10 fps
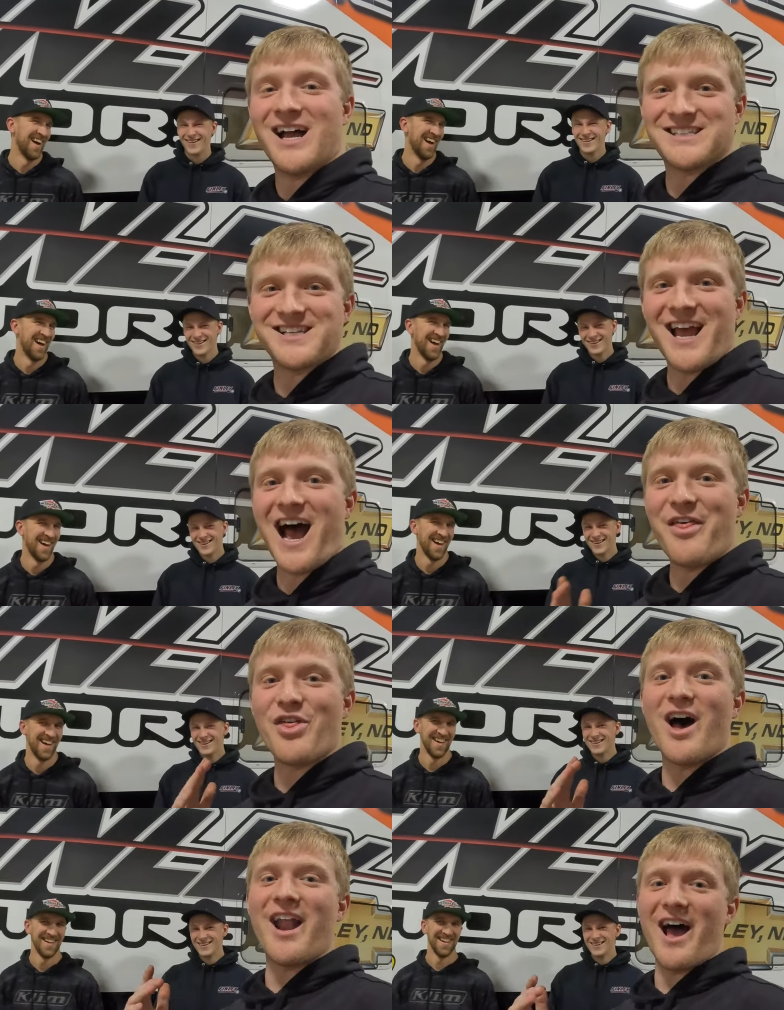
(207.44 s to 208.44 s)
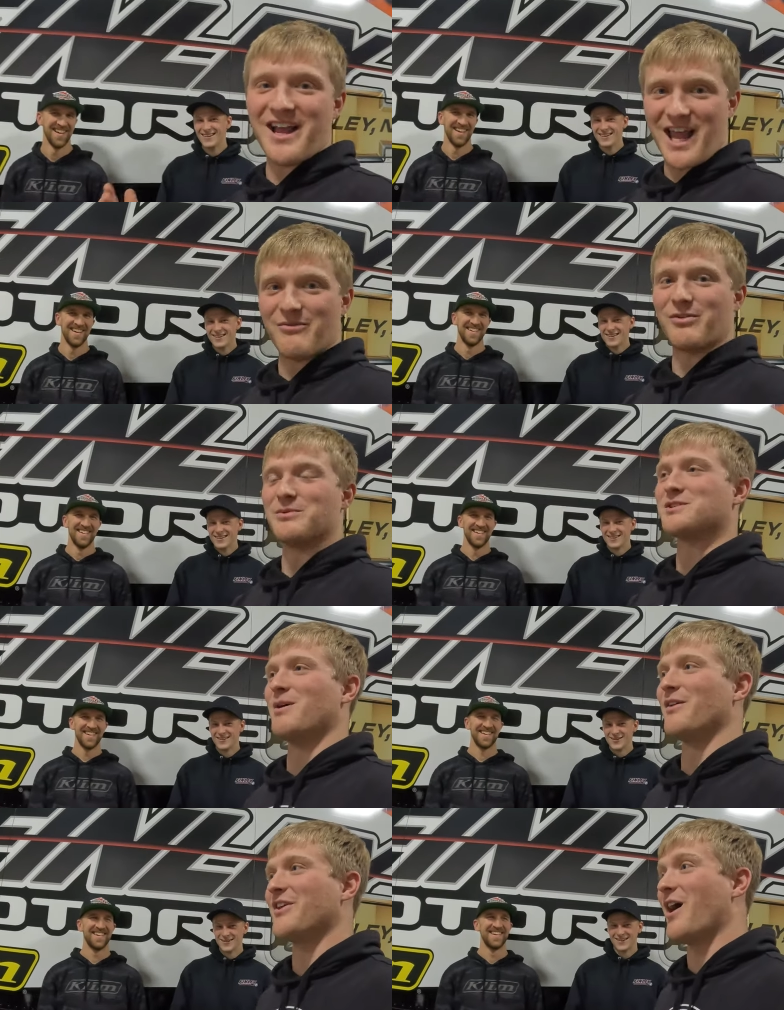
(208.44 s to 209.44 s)
Speaker 1: See, I thought I came from a
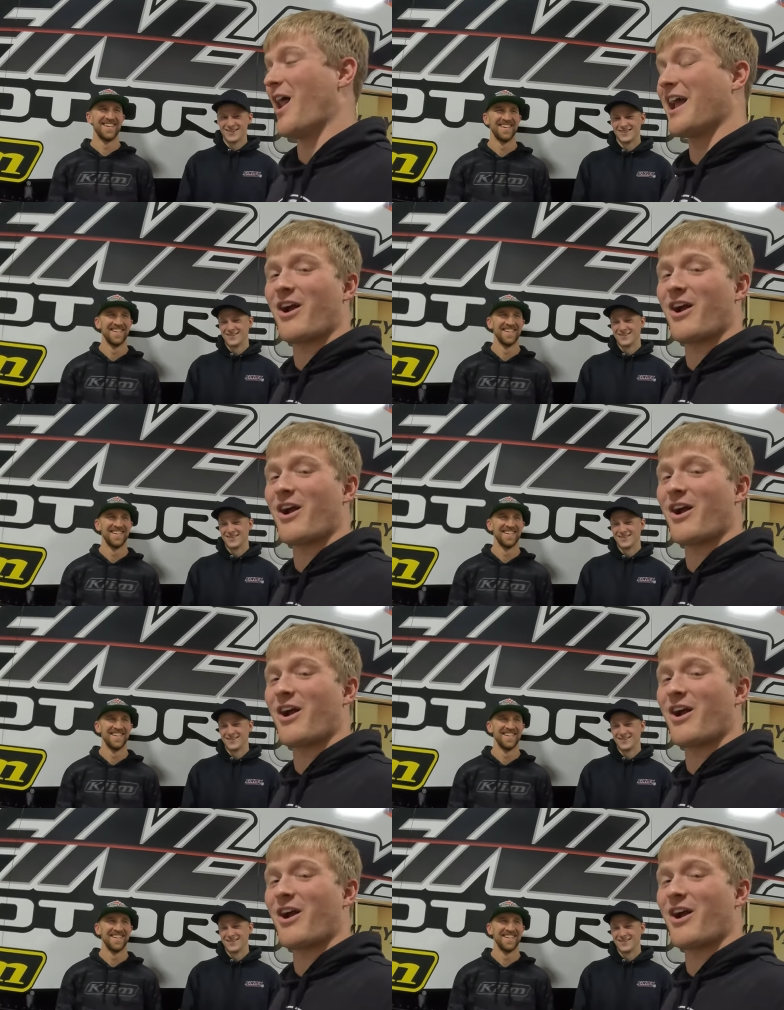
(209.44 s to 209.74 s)
small town. I